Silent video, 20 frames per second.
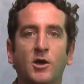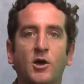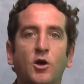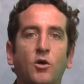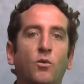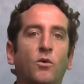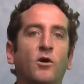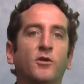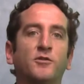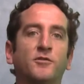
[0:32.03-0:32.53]

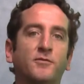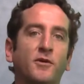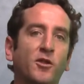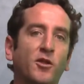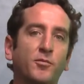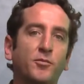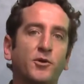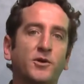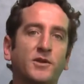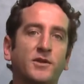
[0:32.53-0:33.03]
While
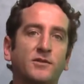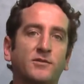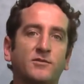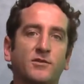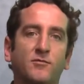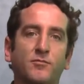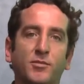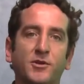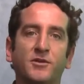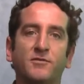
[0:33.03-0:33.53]
developer kits
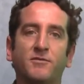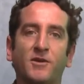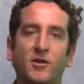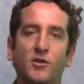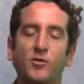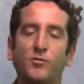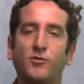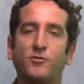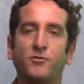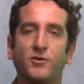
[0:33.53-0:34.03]
have been
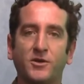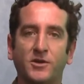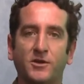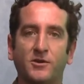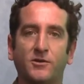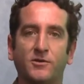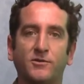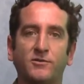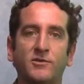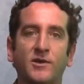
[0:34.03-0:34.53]
available for
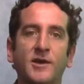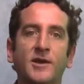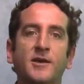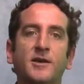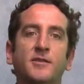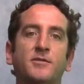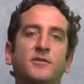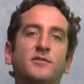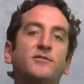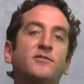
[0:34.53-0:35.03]
years,
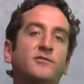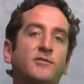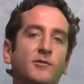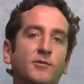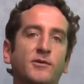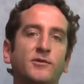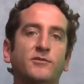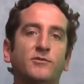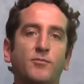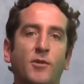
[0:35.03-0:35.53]
this
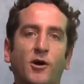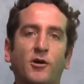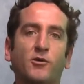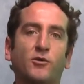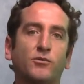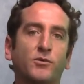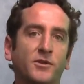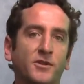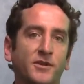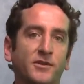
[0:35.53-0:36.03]
series model
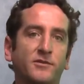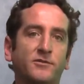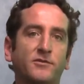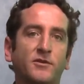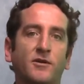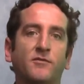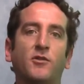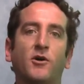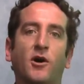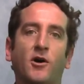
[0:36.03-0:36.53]
release
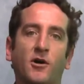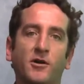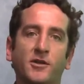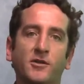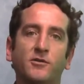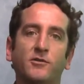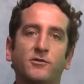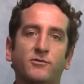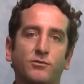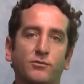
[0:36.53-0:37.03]
of the
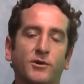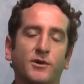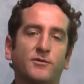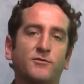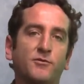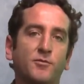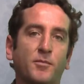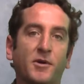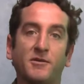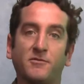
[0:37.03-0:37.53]
Oculus
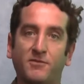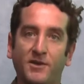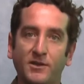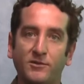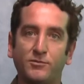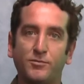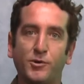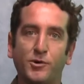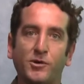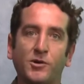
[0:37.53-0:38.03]
Rift by
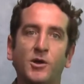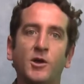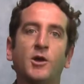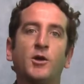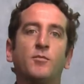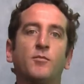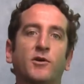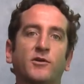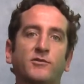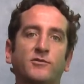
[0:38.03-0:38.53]
Facebook
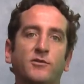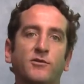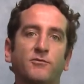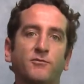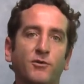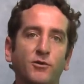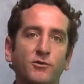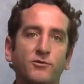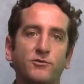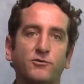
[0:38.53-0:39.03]
marks the
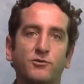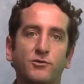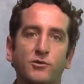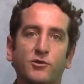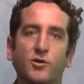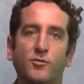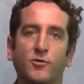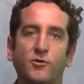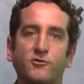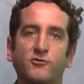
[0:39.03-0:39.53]
first true
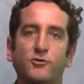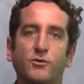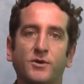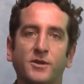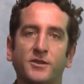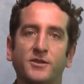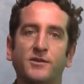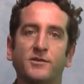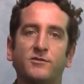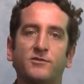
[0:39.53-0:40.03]
commercial
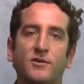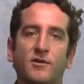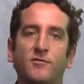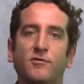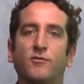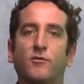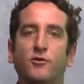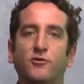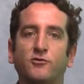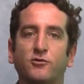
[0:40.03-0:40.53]
release of a
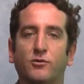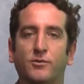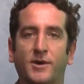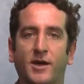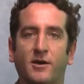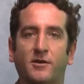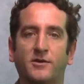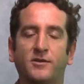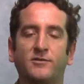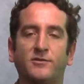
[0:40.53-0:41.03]
virtual
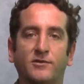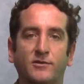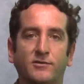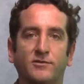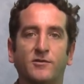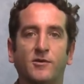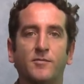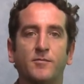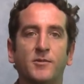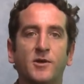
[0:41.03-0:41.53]
reality
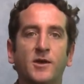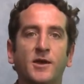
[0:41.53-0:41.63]
system.